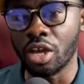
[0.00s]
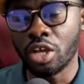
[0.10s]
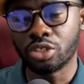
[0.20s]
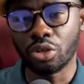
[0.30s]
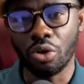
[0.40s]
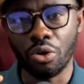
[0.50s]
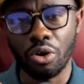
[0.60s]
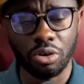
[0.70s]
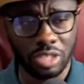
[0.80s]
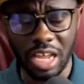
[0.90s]
So
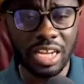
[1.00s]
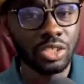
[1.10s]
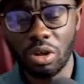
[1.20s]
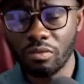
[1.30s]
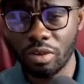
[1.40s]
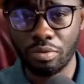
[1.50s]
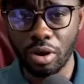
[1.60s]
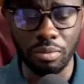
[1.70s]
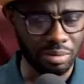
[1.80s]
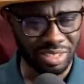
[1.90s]
that is one of the
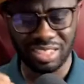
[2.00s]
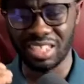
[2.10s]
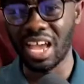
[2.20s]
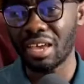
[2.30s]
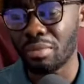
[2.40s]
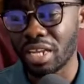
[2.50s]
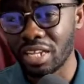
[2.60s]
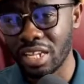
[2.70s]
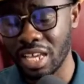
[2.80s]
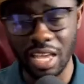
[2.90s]
problems, timing in
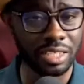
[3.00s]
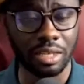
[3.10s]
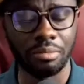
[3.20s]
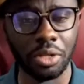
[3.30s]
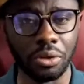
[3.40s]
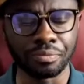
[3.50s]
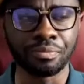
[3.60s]
the exam hall.